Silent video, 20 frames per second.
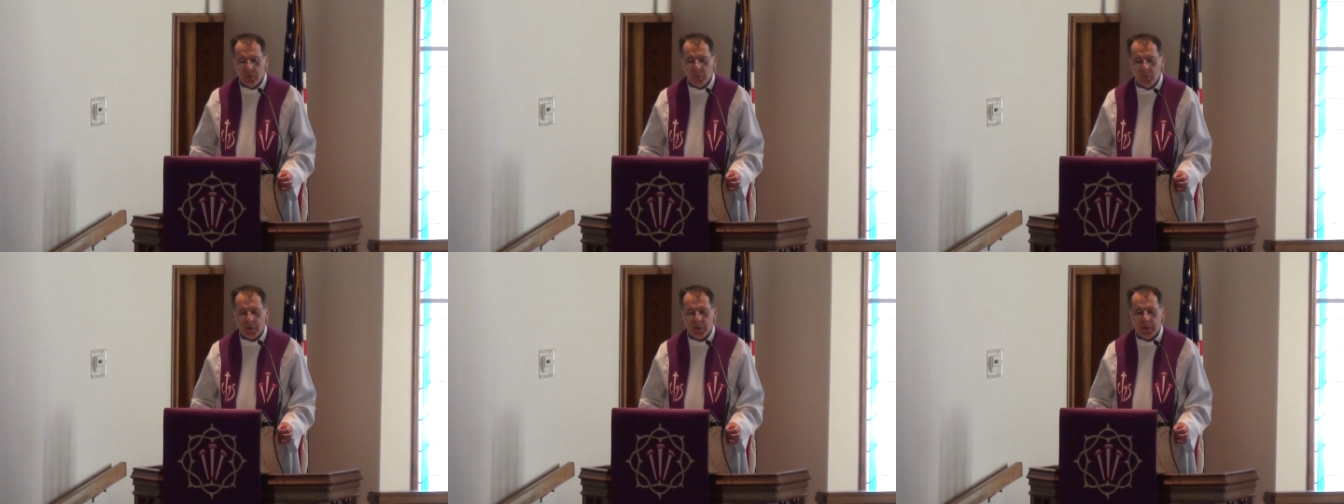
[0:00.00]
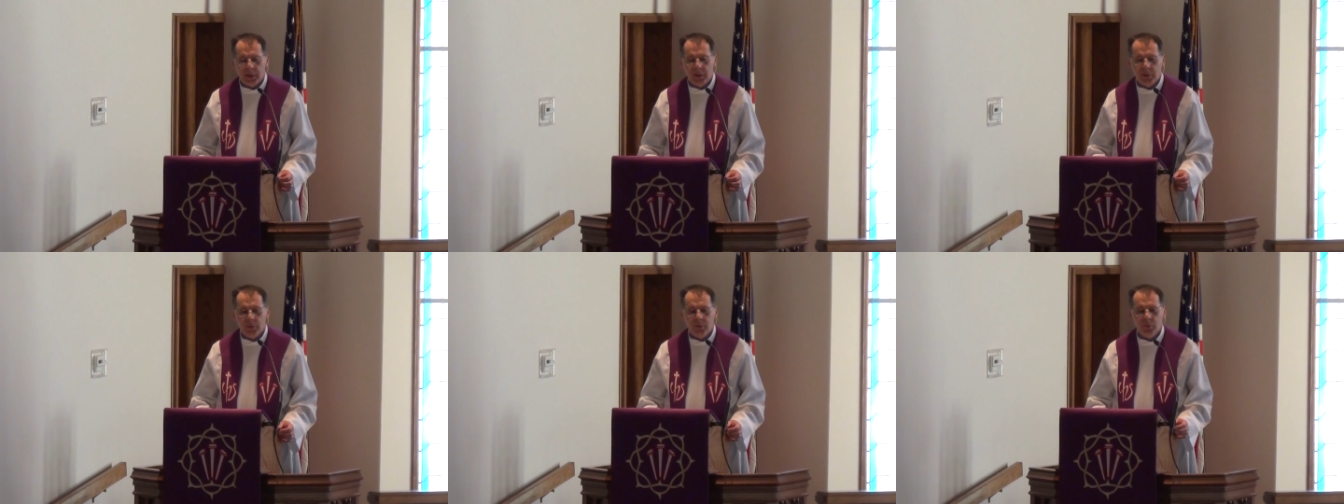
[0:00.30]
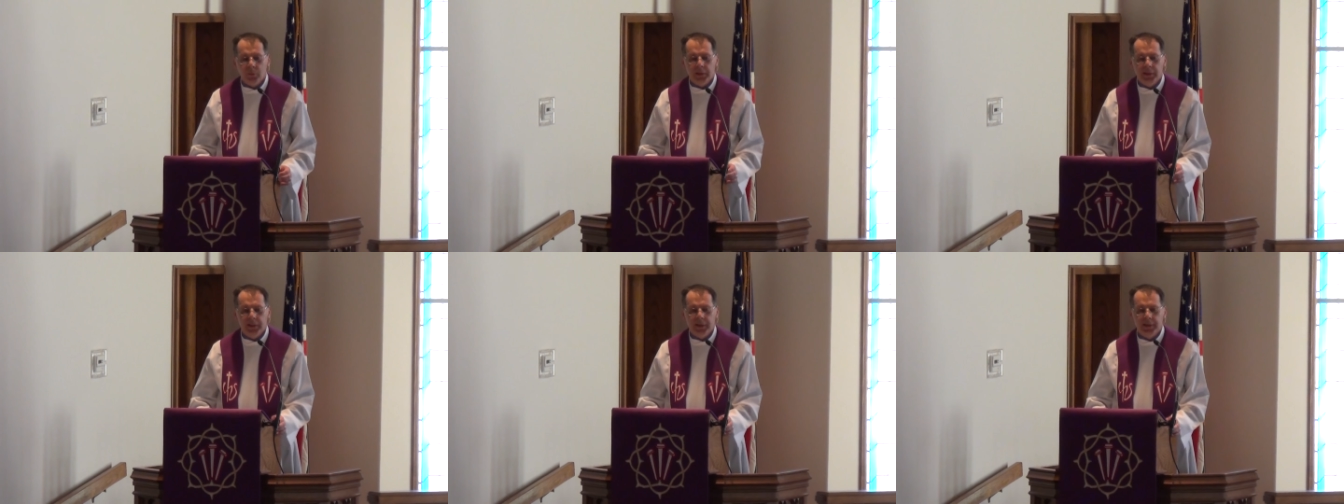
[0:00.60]

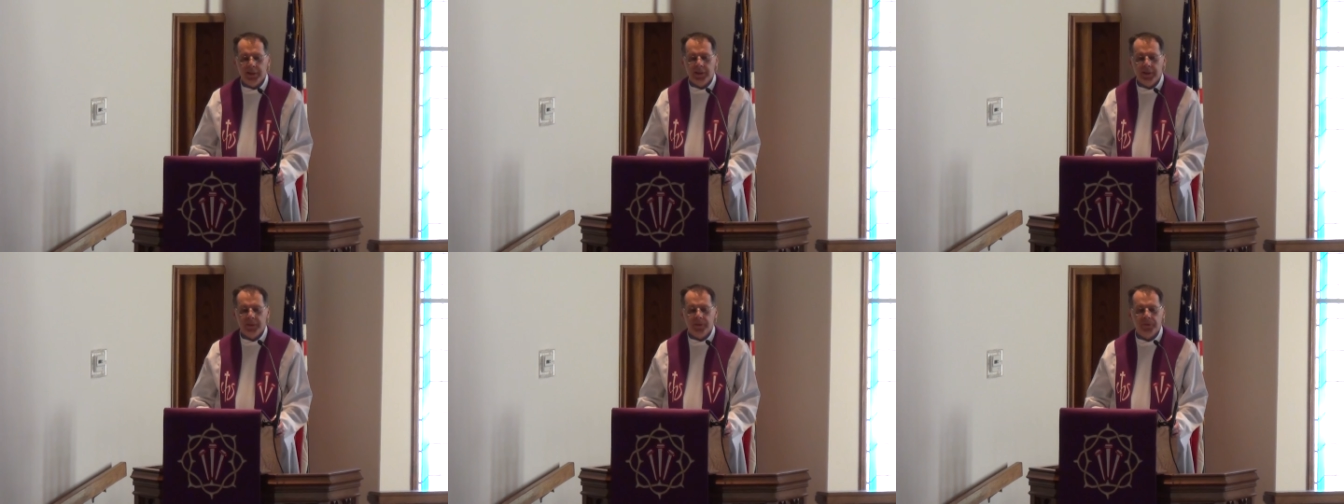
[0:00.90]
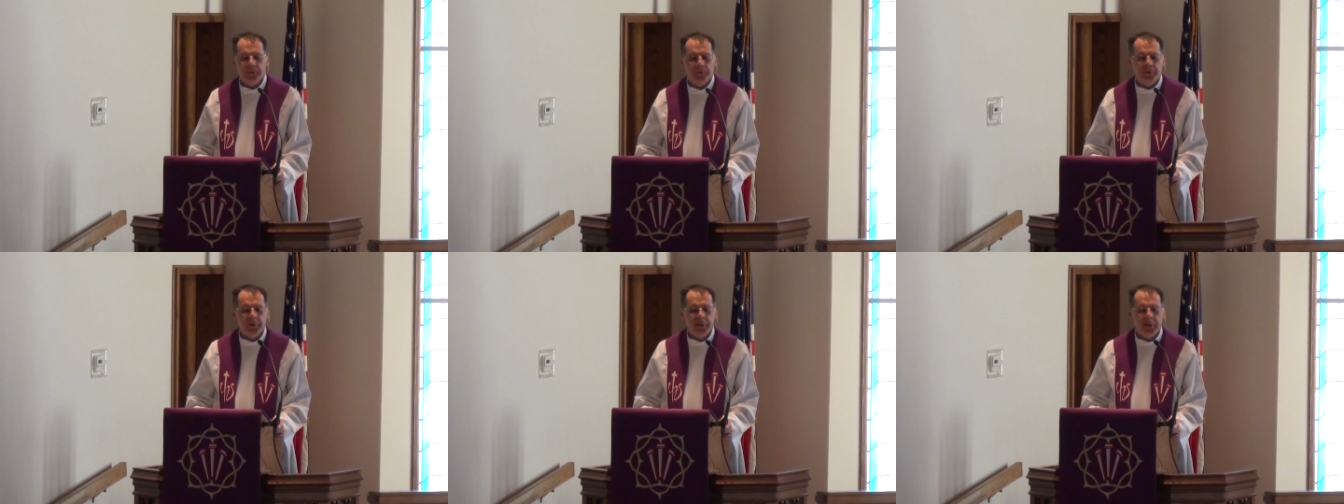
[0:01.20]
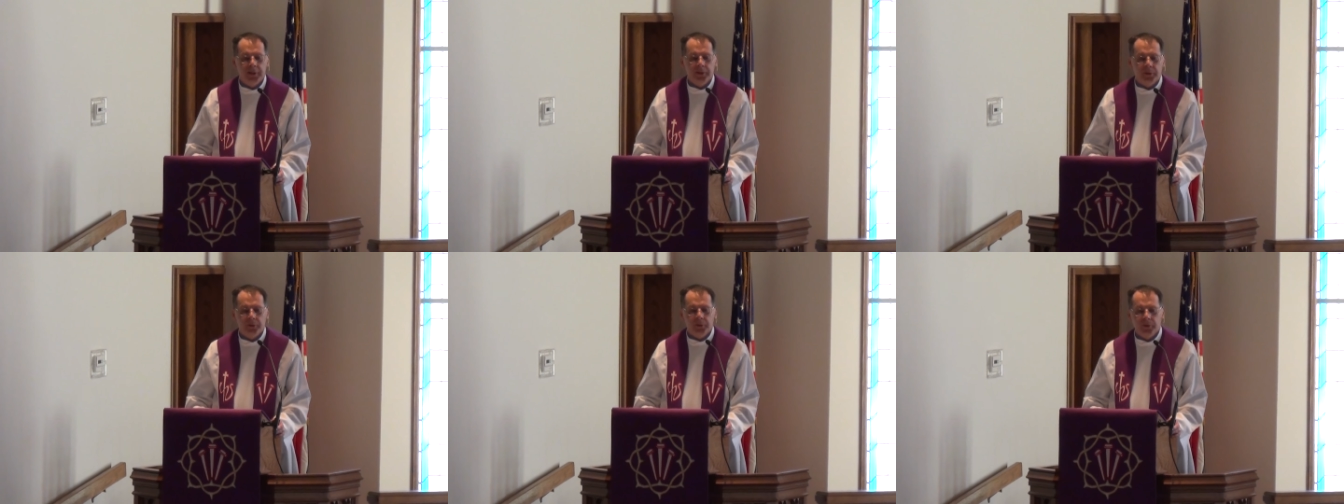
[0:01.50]
where we
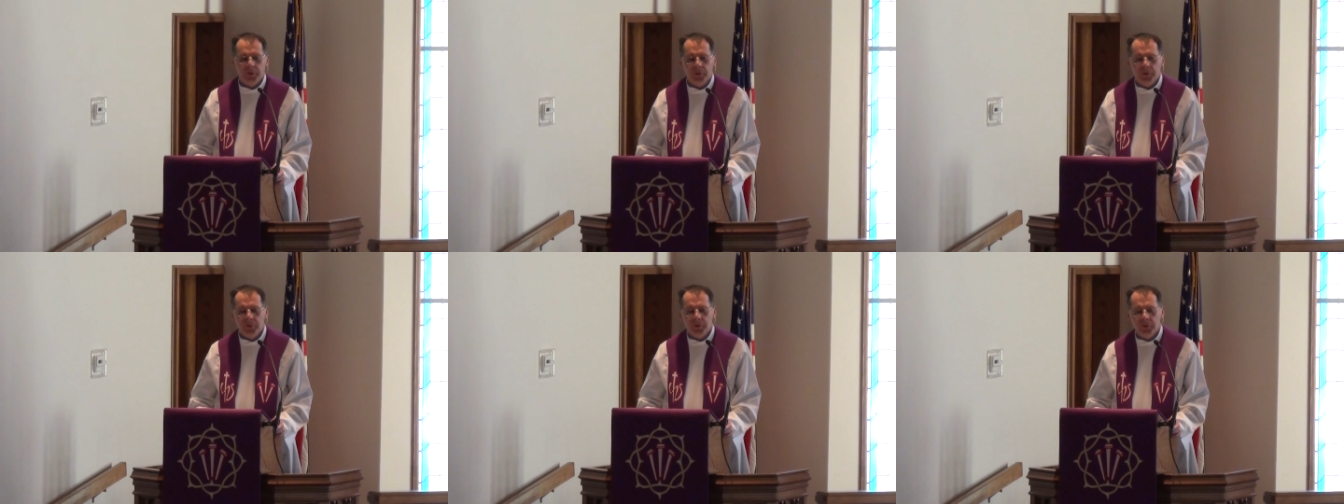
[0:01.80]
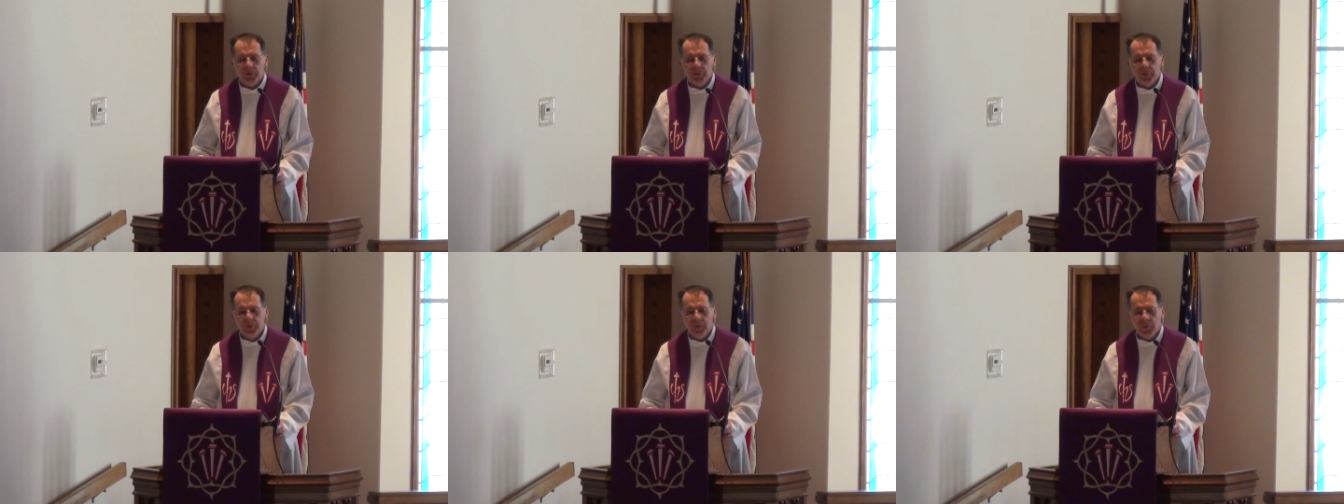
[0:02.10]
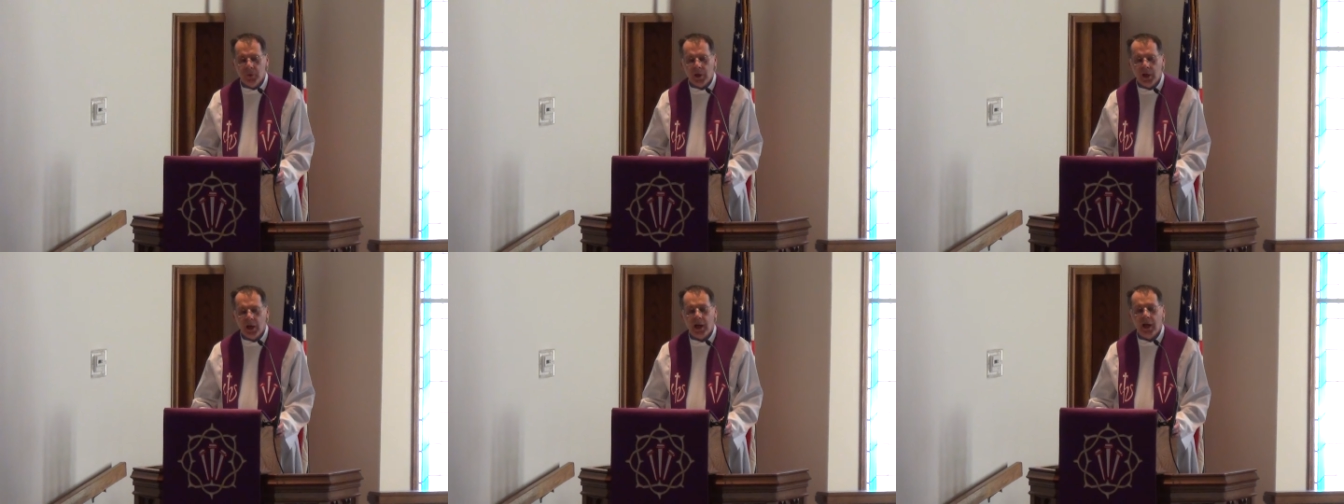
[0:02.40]
seek to
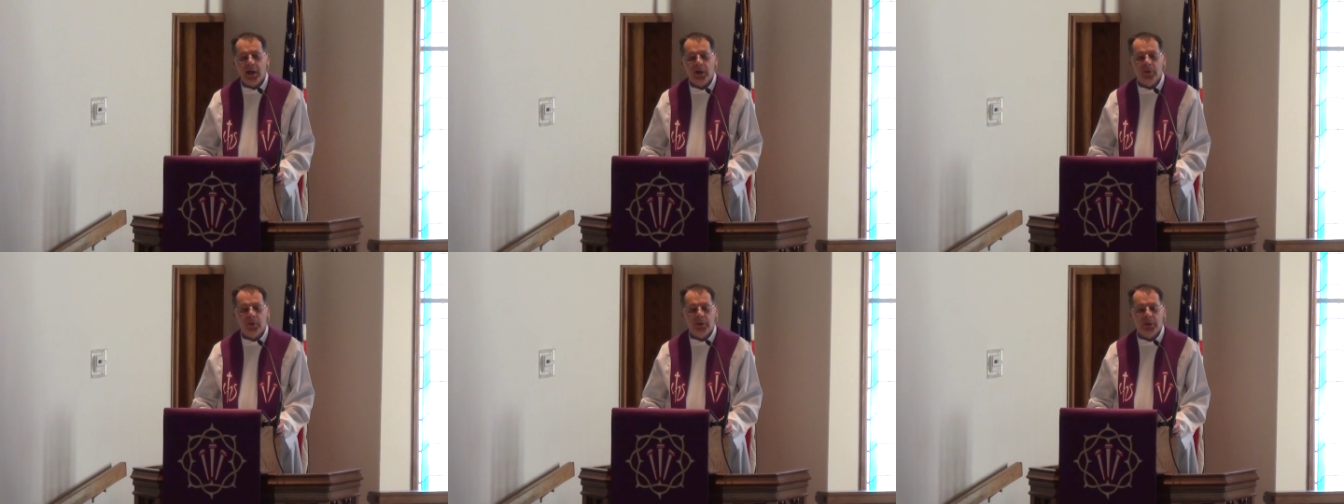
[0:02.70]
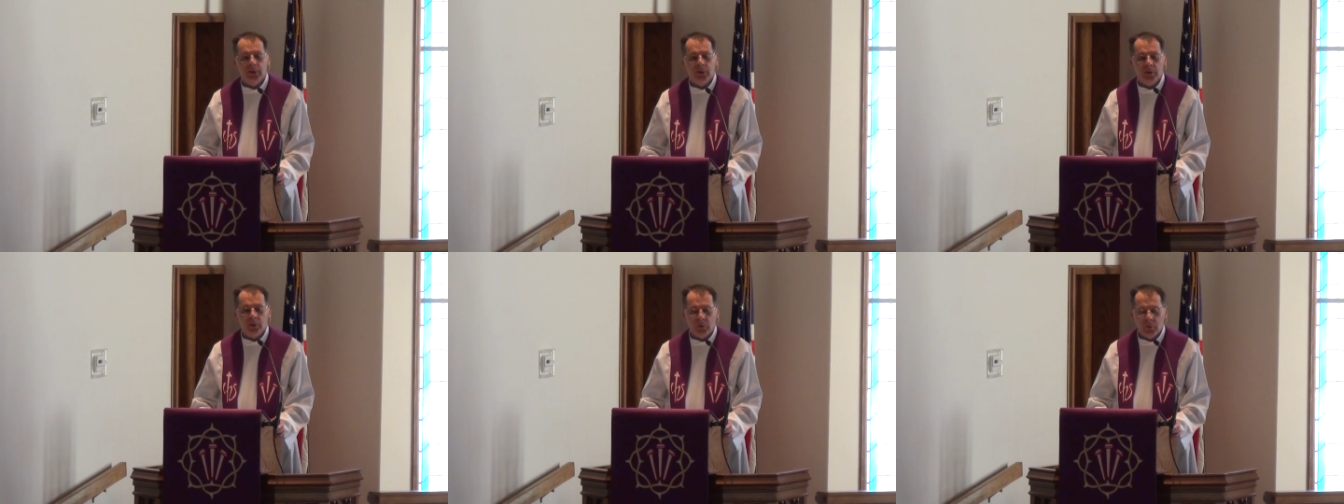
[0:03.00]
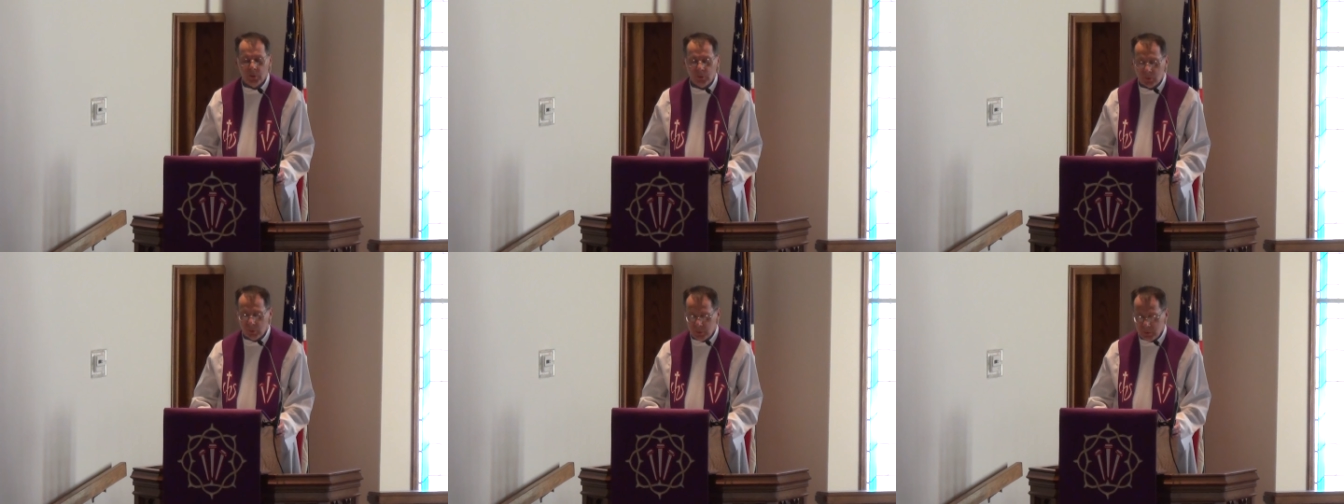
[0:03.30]
do our
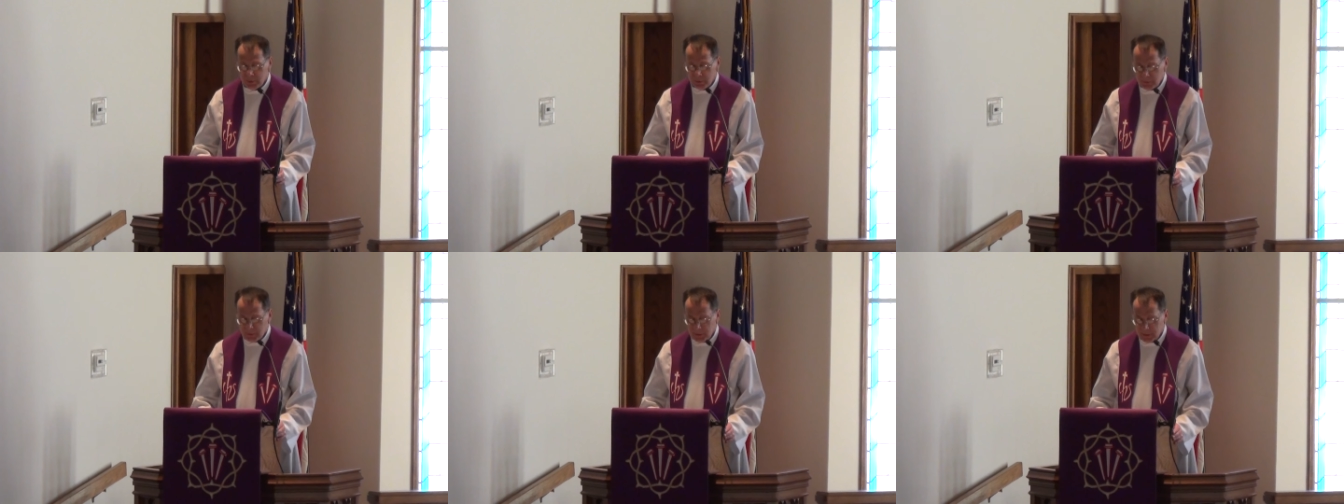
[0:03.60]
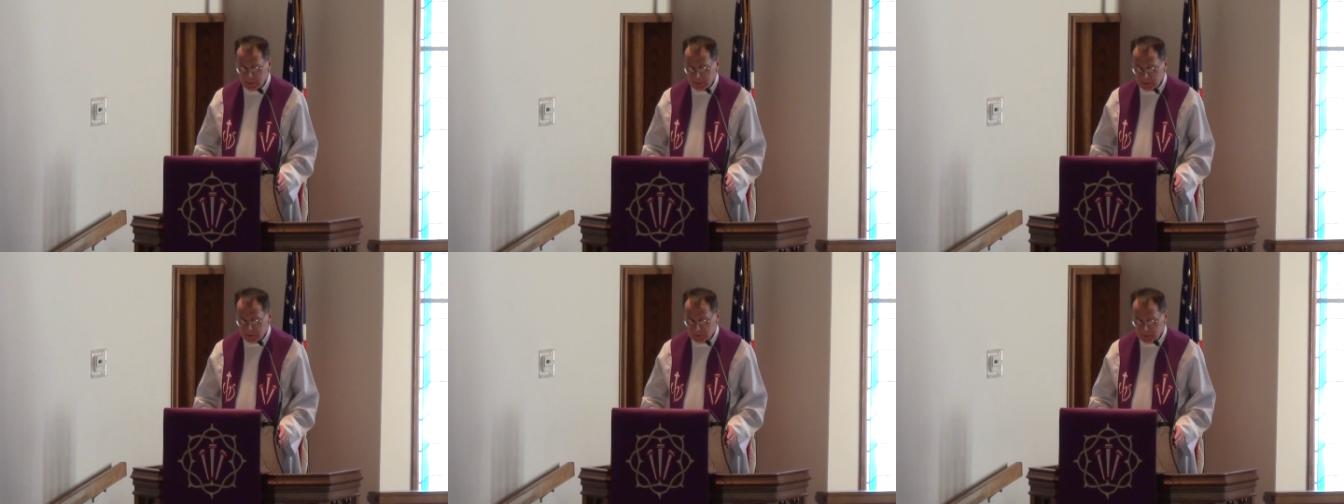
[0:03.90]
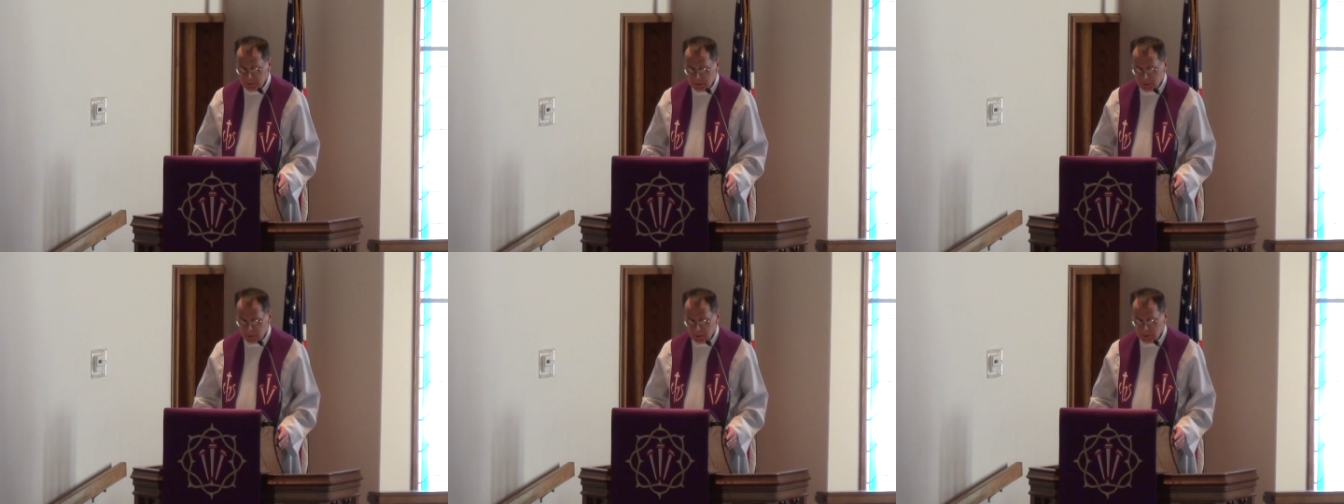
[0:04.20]
own
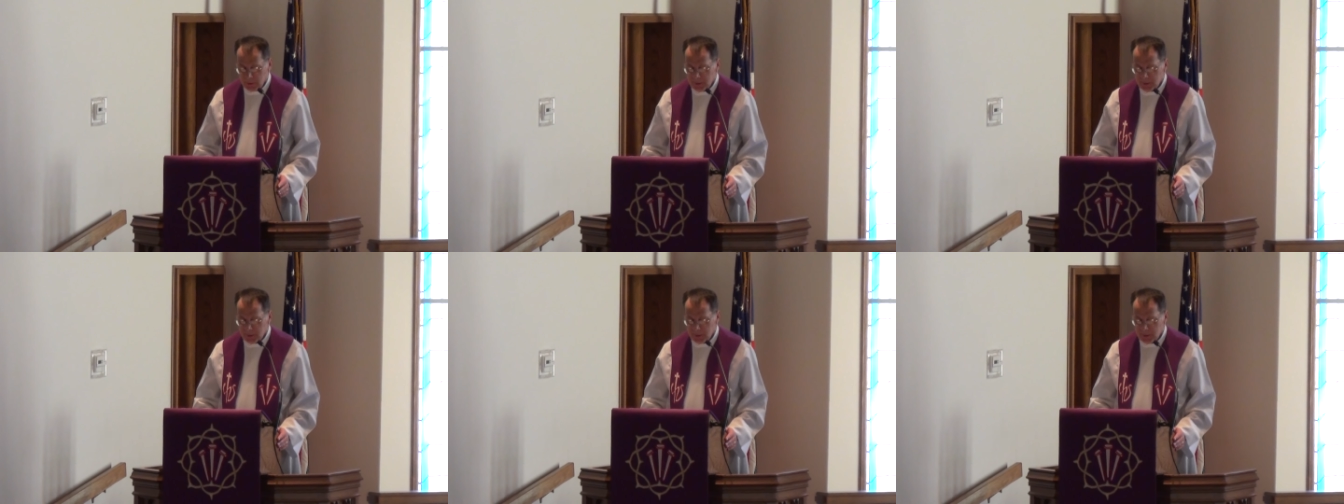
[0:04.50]
thing,